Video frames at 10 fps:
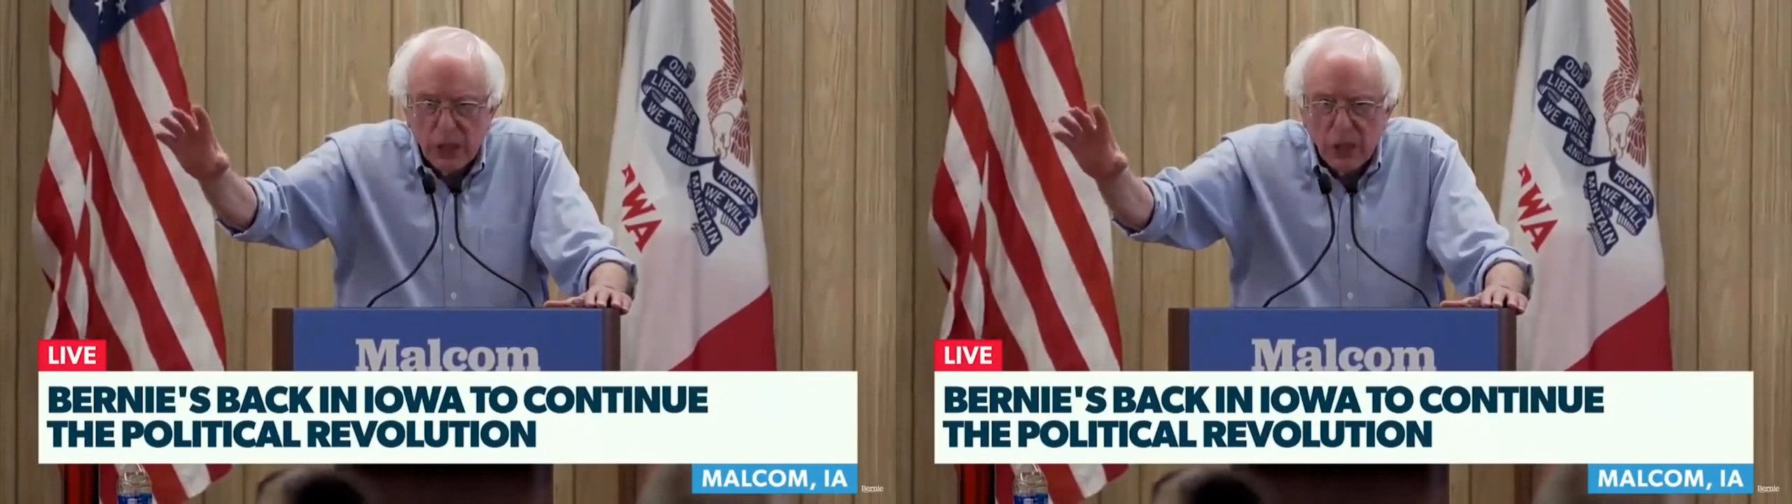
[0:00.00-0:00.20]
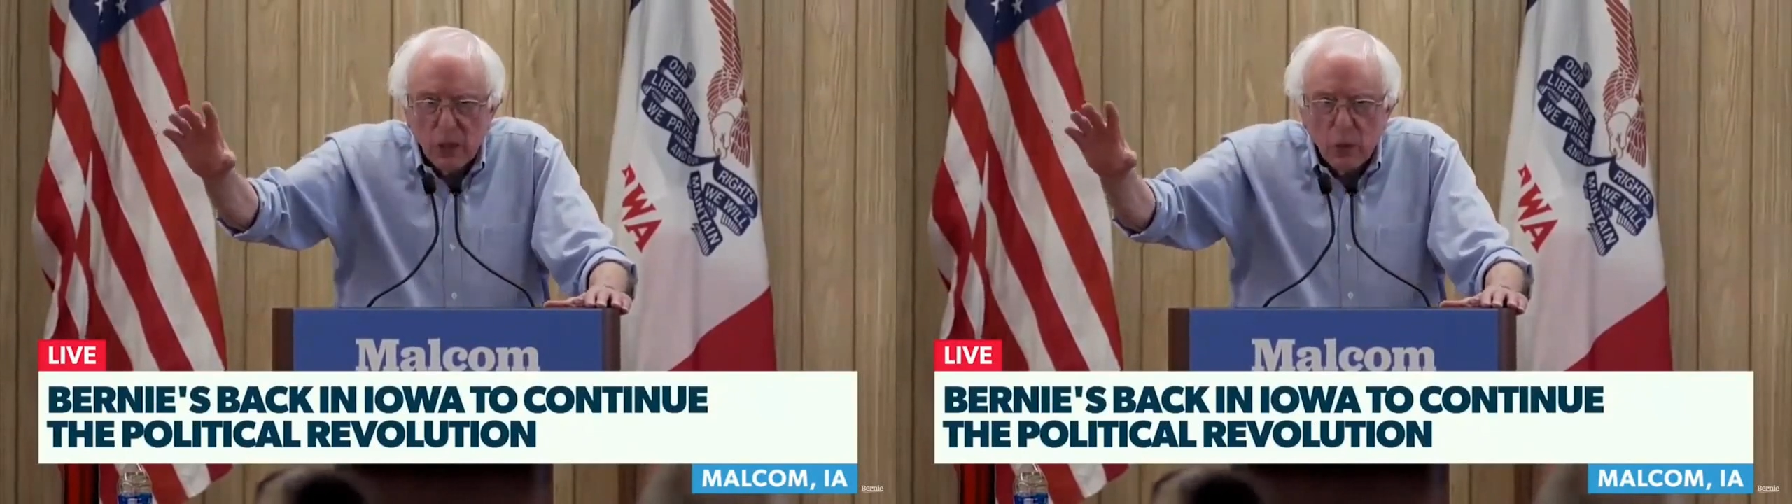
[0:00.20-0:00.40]

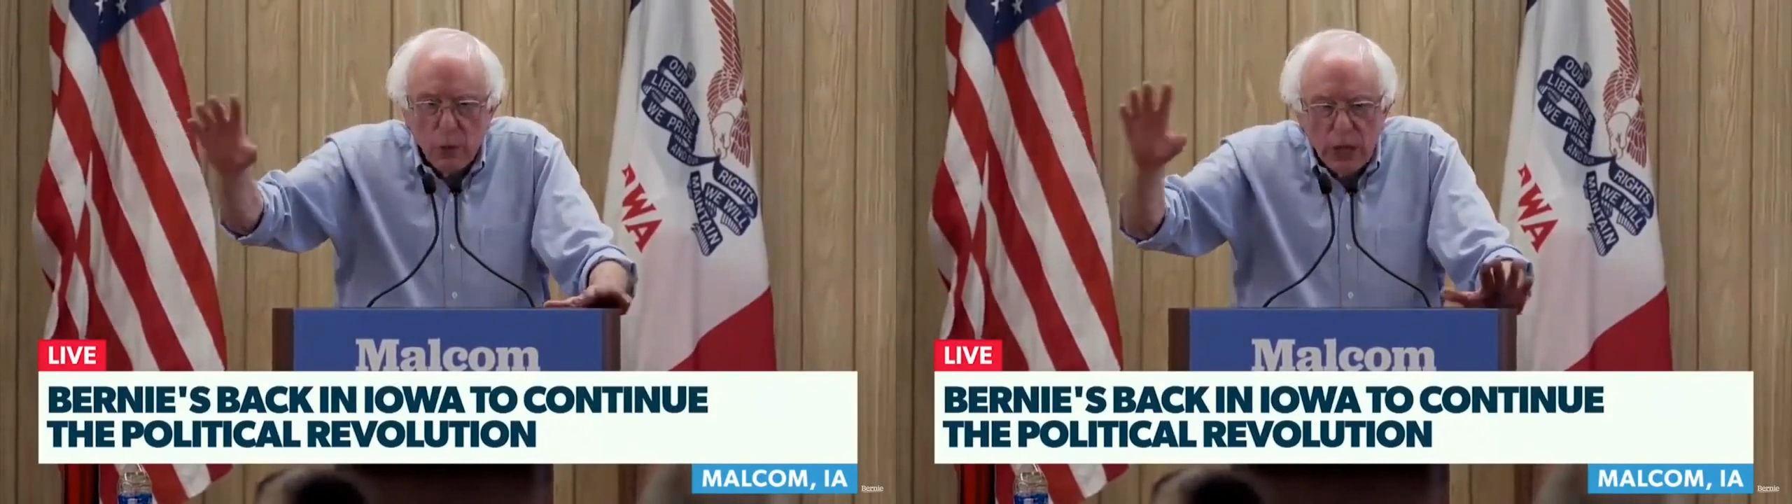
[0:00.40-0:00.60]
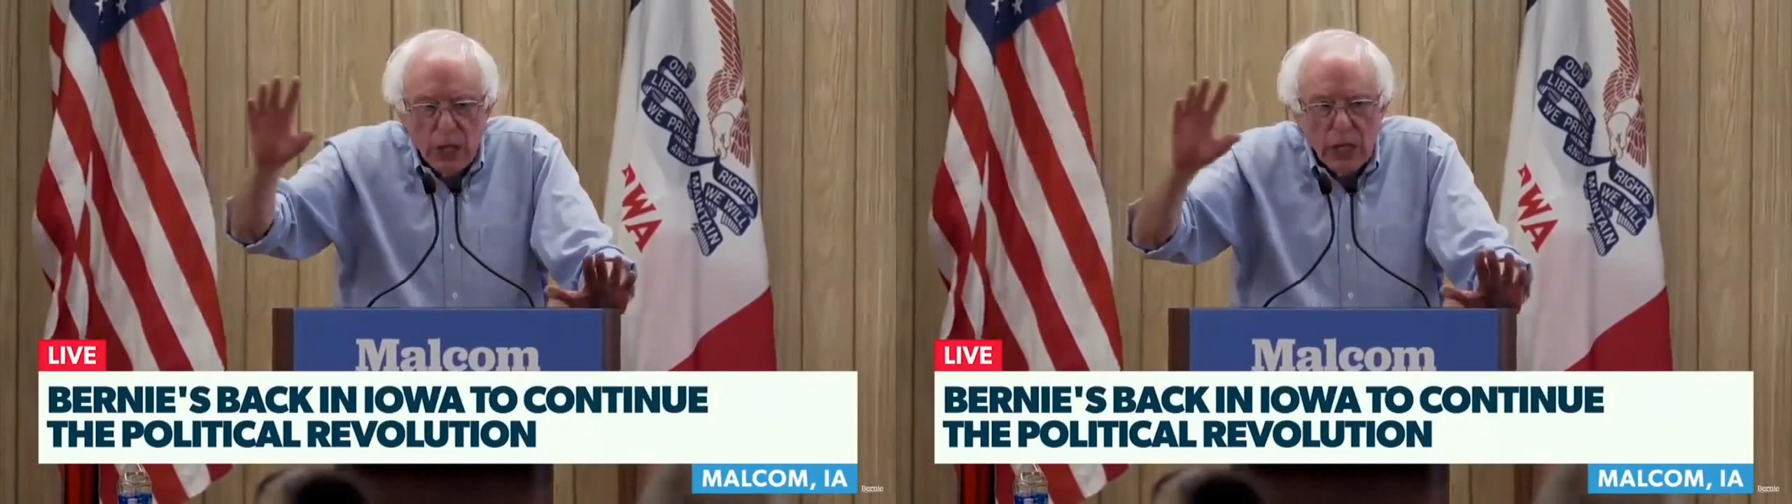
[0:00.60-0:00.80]
We
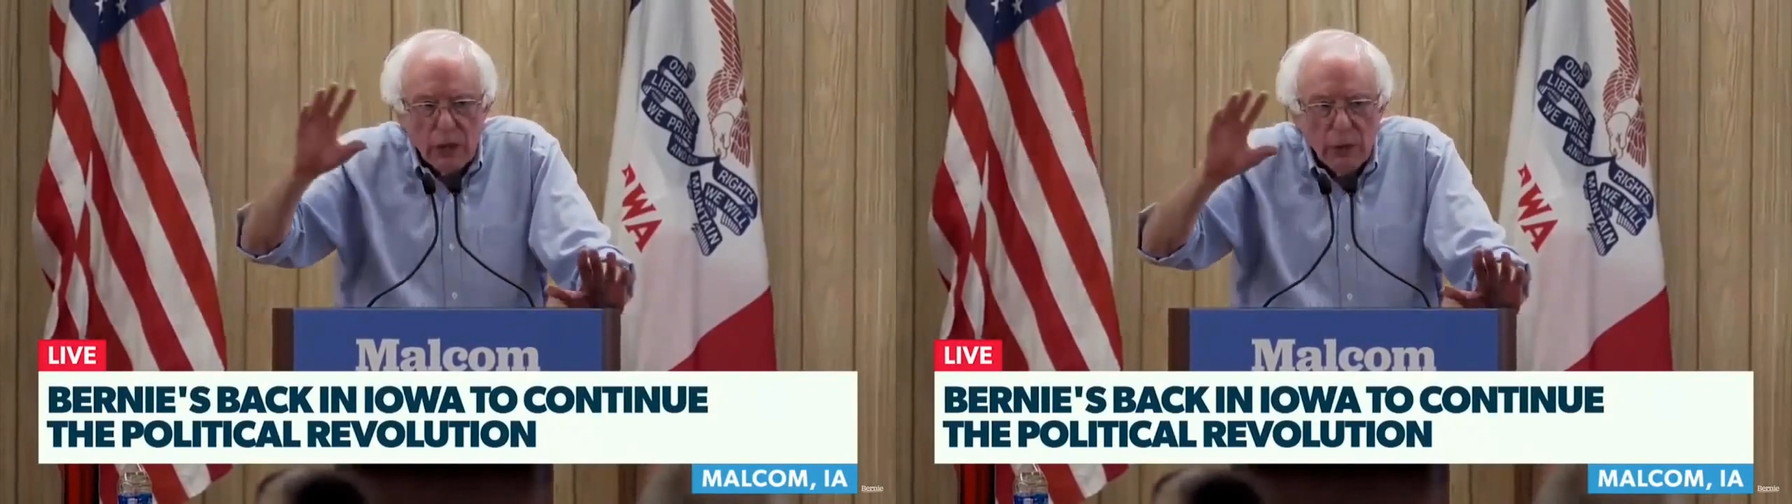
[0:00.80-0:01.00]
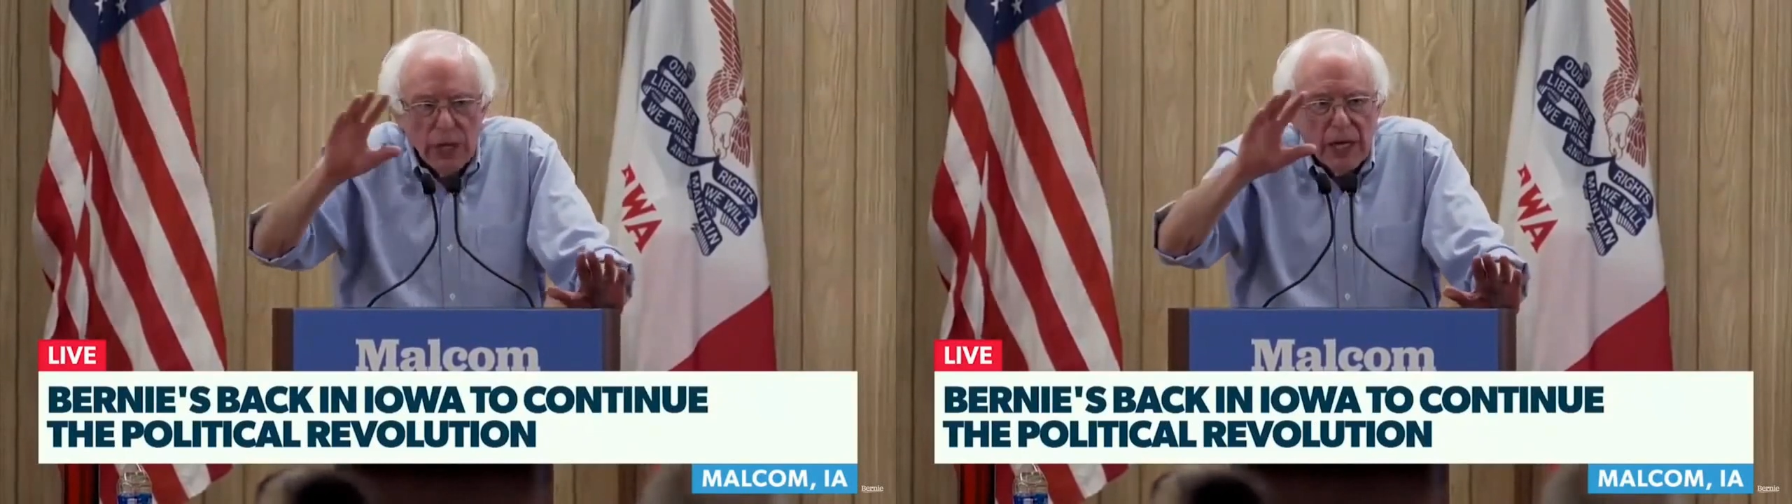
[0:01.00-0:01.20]
can
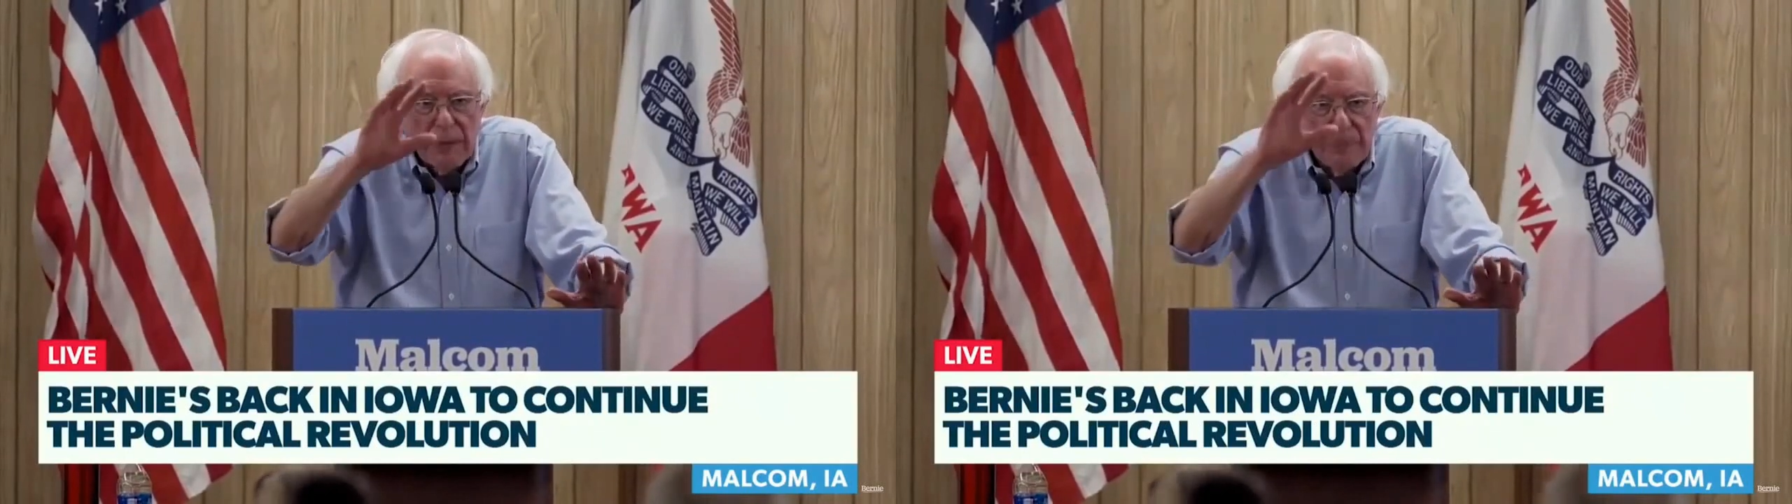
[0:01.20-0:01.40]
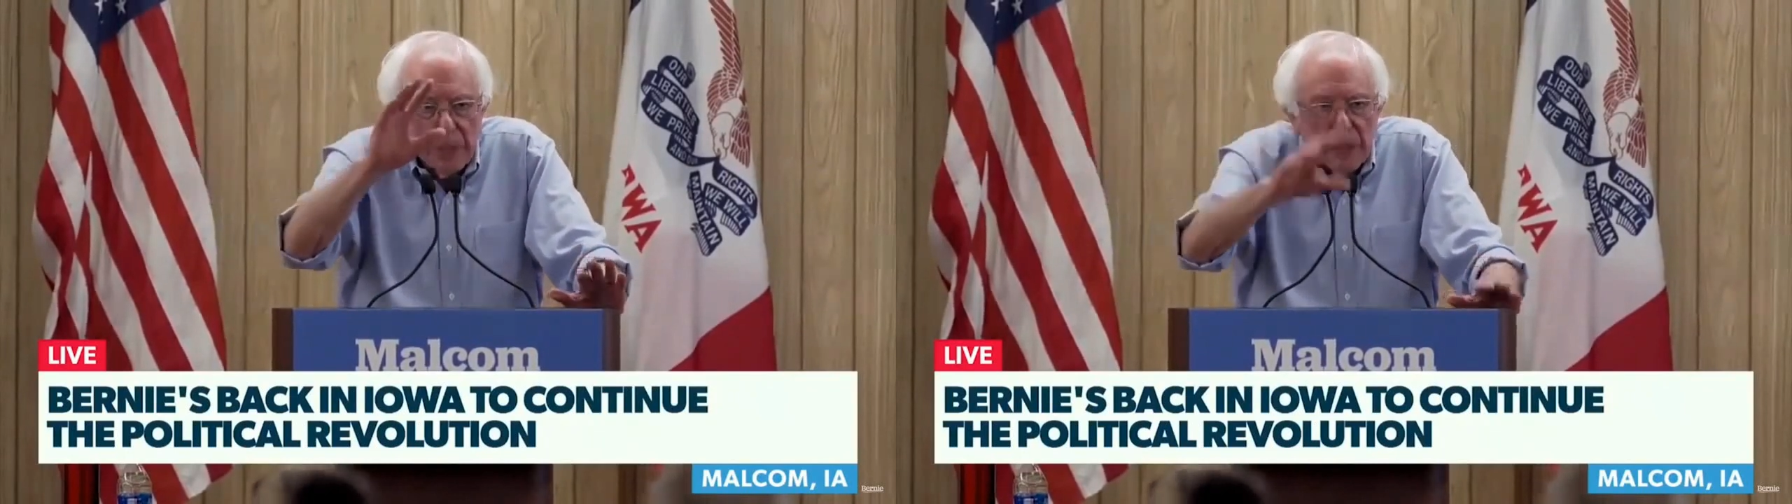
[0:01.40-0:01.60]
create
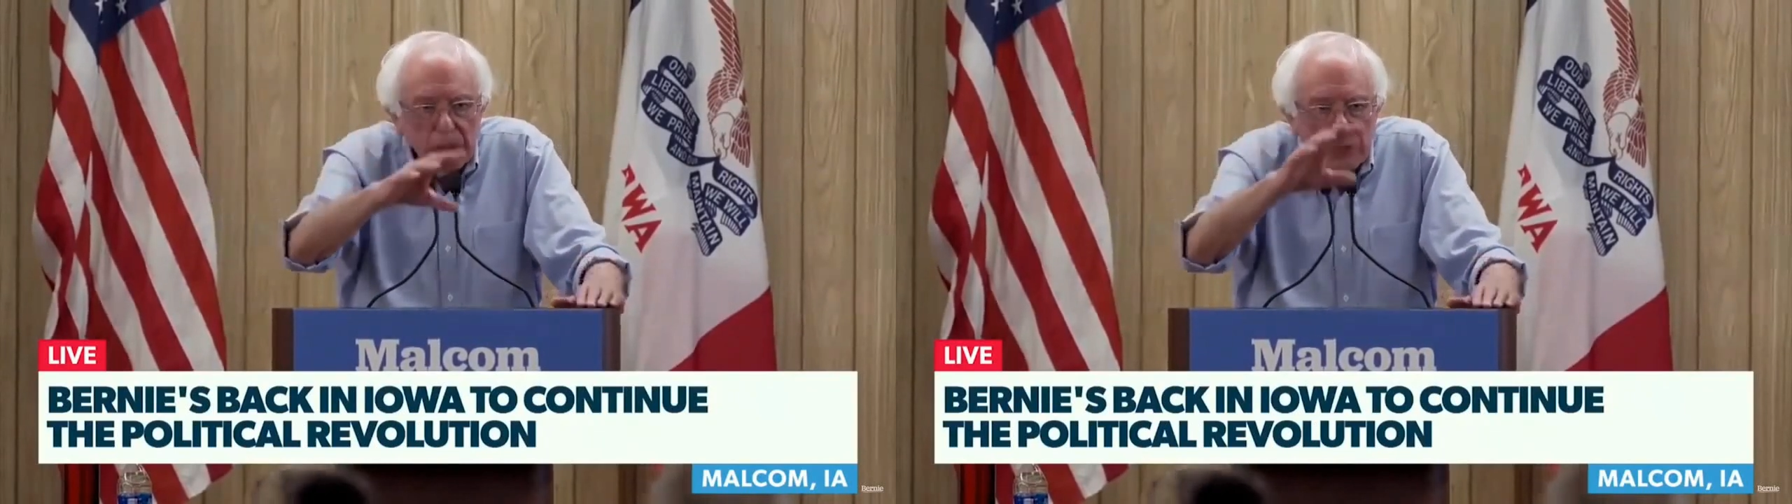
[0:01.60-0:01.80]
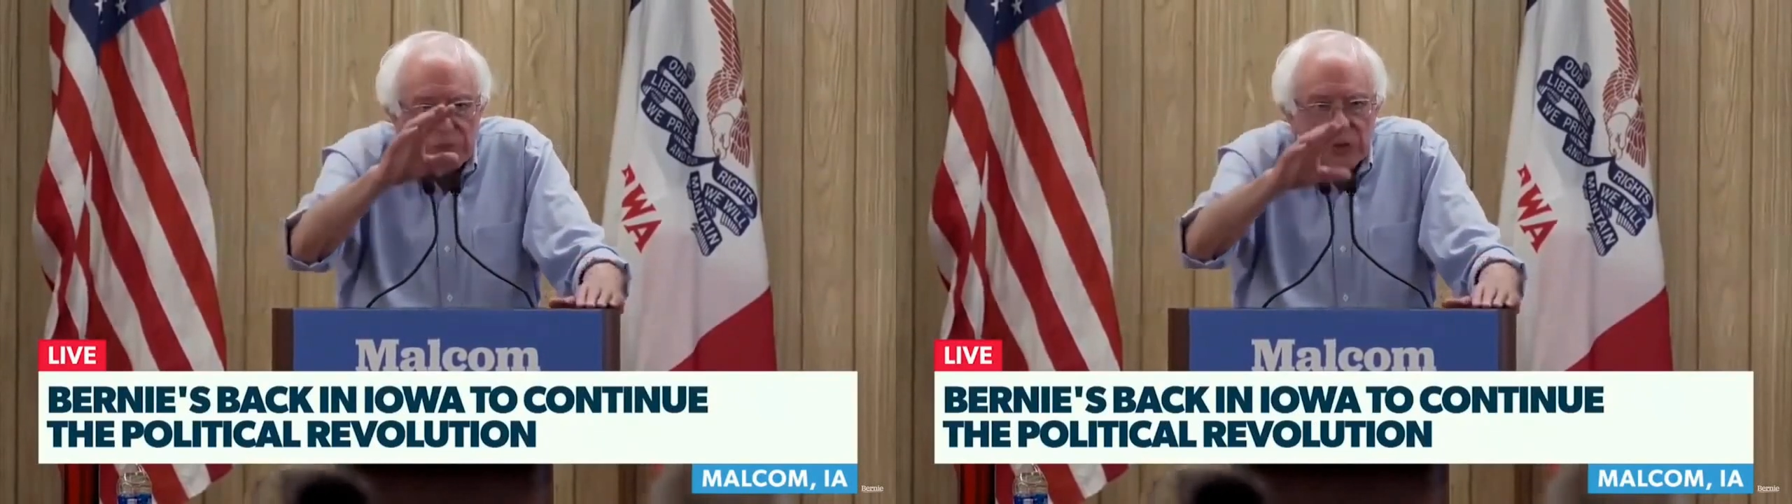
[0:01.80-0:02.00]
millions of
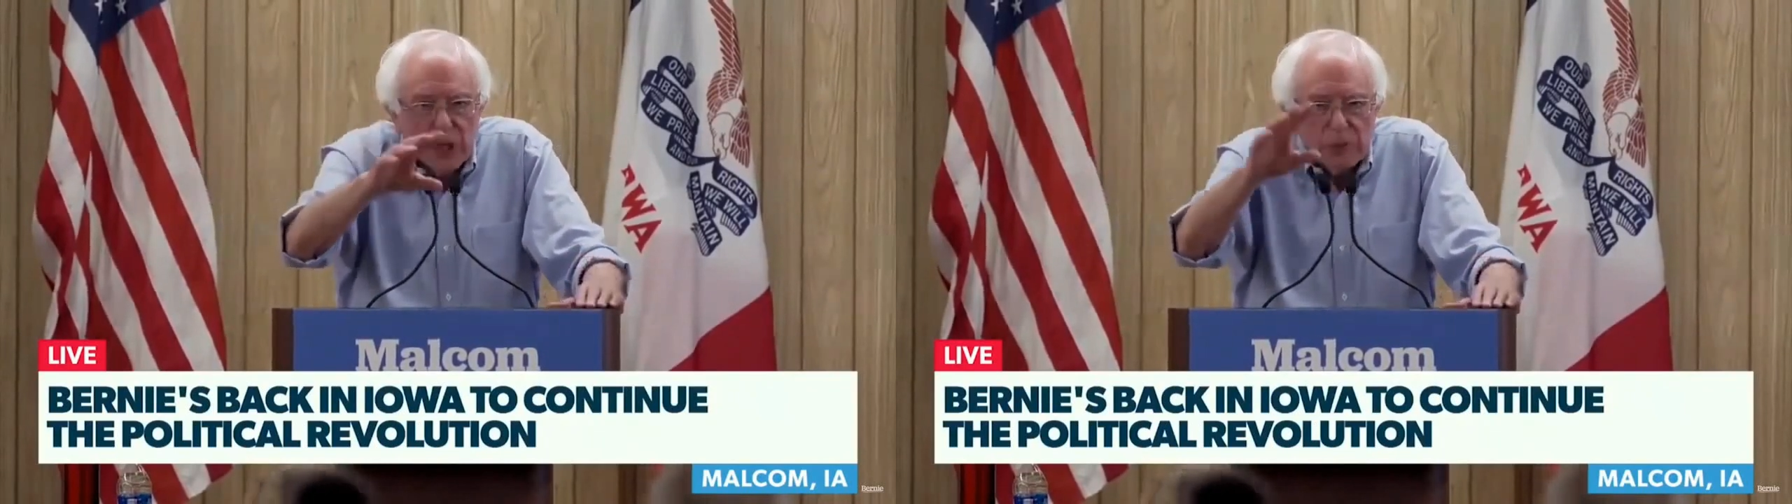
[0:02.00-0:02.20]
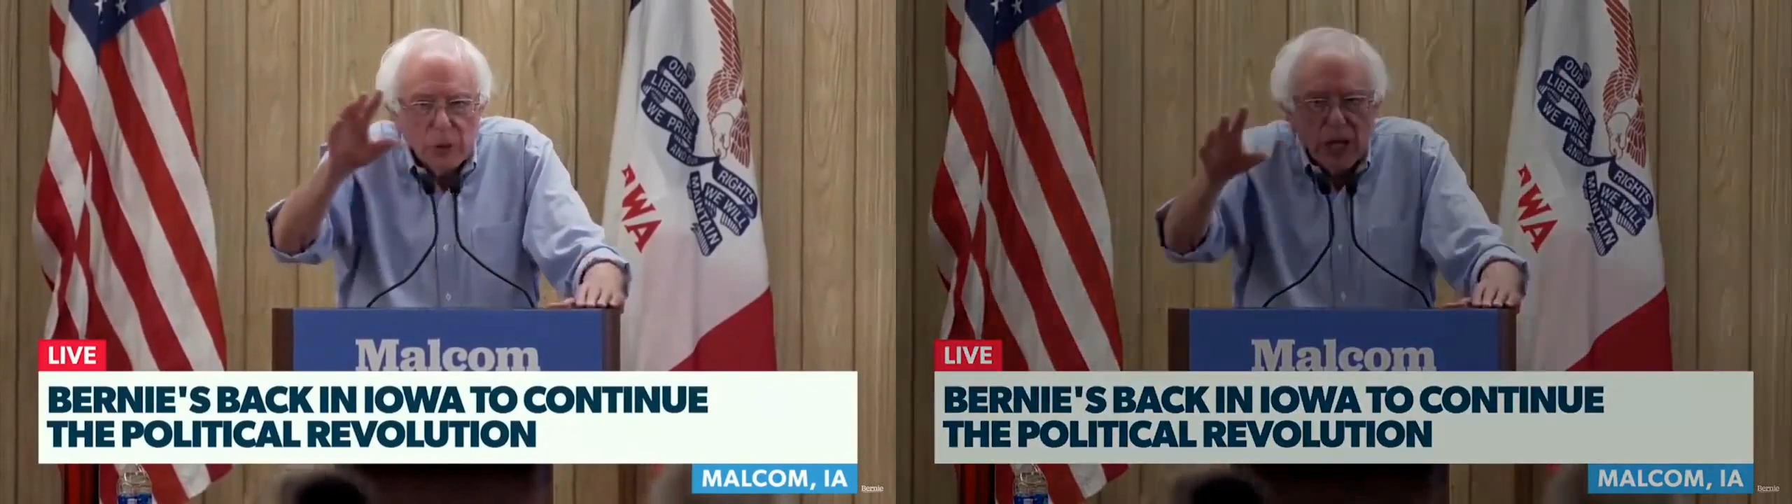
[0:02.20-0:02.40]
jobs doing that.